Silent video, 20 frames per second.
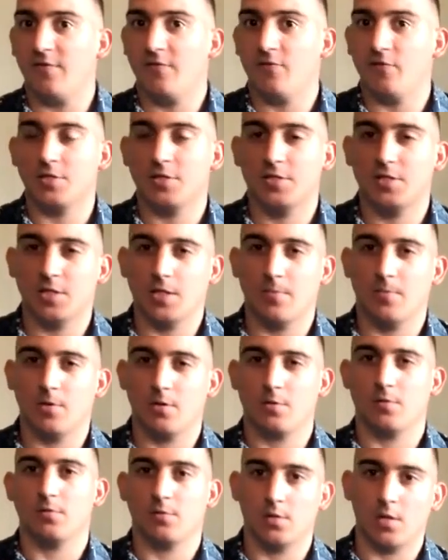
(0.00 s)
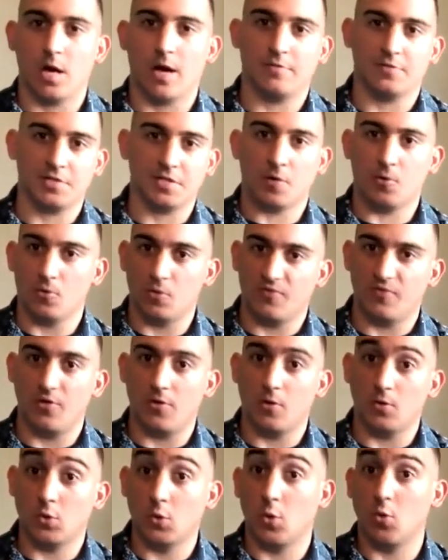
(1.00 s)
For instance, I'm gonna obviously gear this
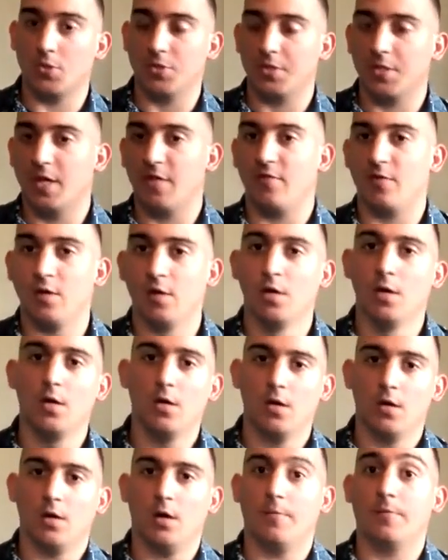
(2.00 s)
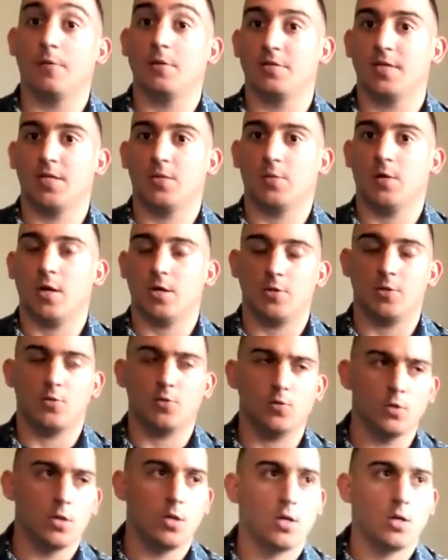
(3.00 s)
video towards the Navy because that's what I
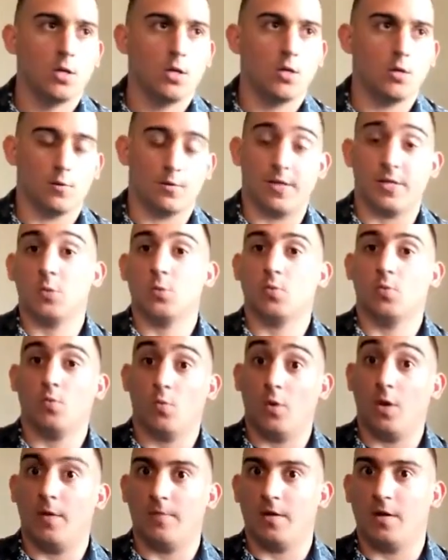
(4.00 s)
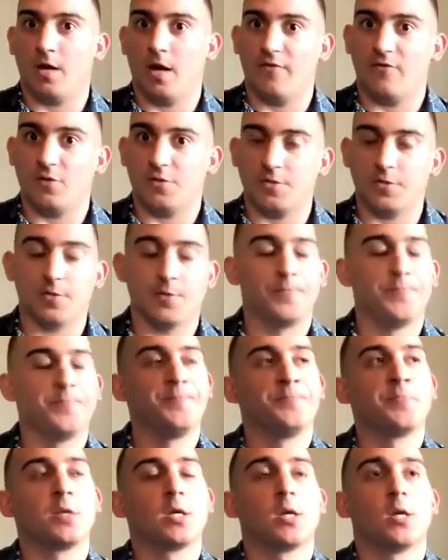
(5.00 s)
do, or that's what I'm in, obviously.
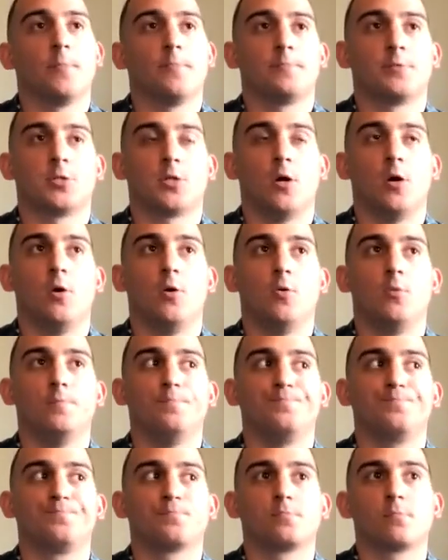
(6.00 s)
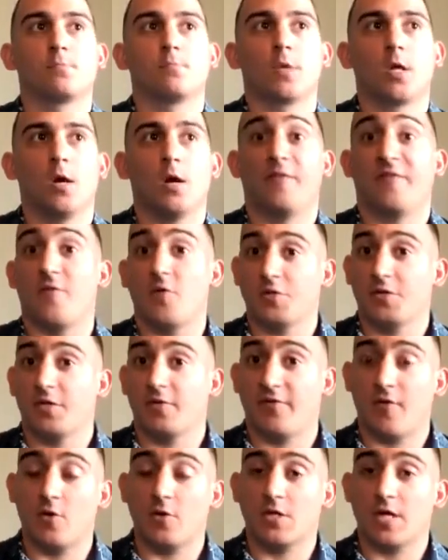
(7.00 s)
So first
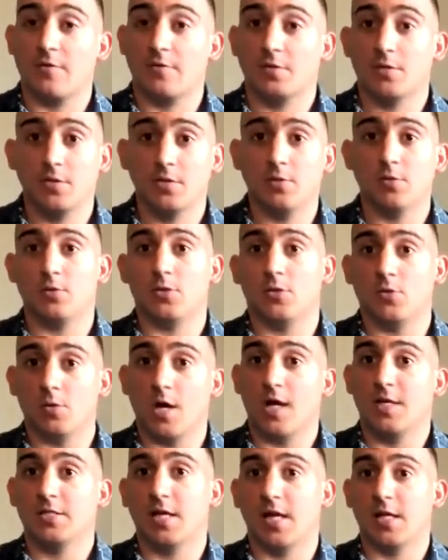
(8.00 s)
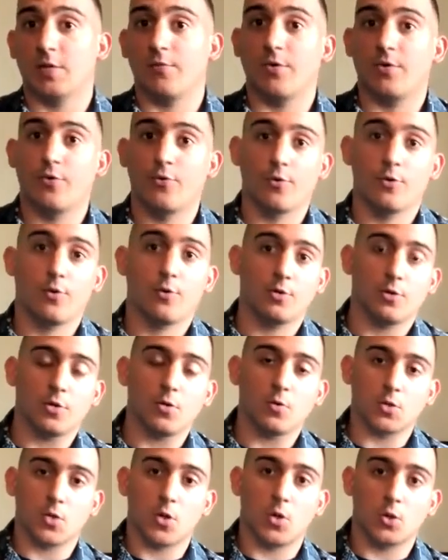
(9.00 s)
thing first, obviously, is you contact the recruiter.
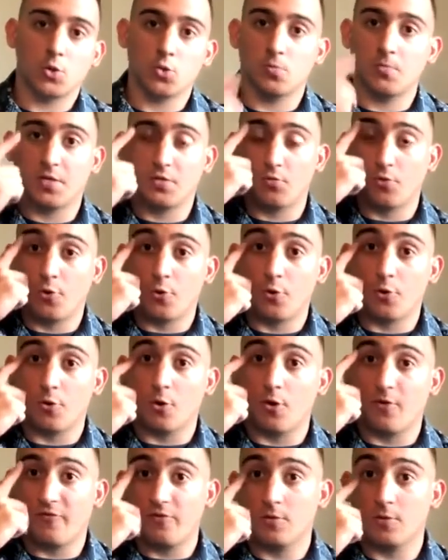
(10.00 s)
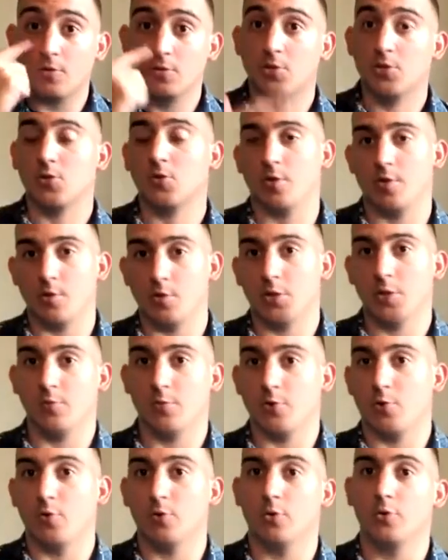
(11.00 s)
You go talk to them at the recruiting office, or I know
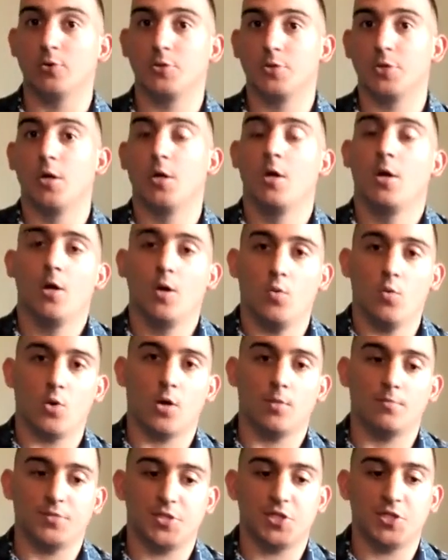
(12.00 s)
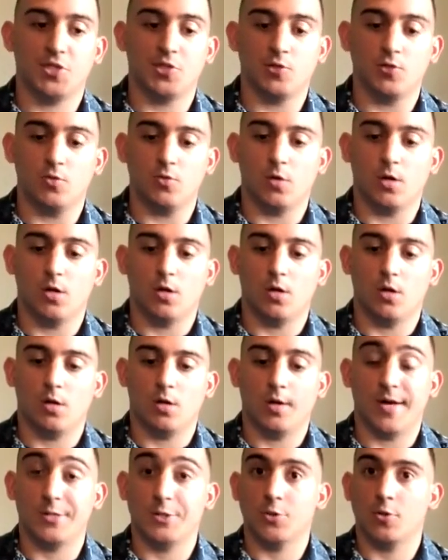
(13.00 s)
some recruiters will come see you
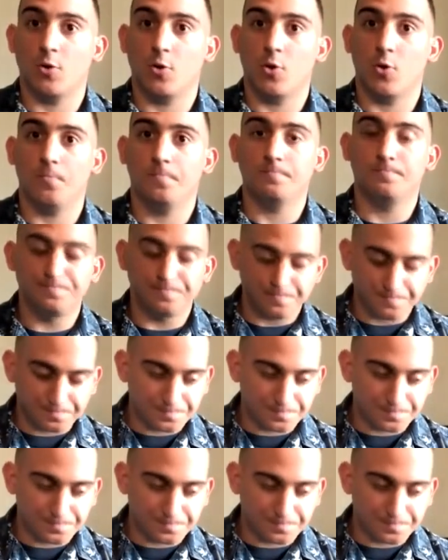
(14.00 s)
at your home.